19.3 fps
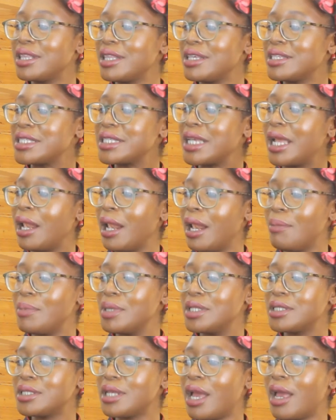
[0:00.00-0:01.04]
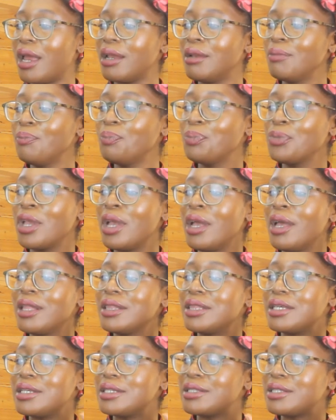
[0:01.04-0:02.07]
There's clementine,
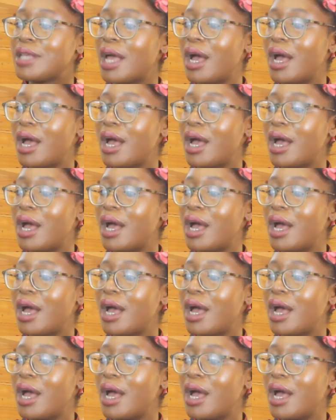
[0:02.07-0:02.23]
there's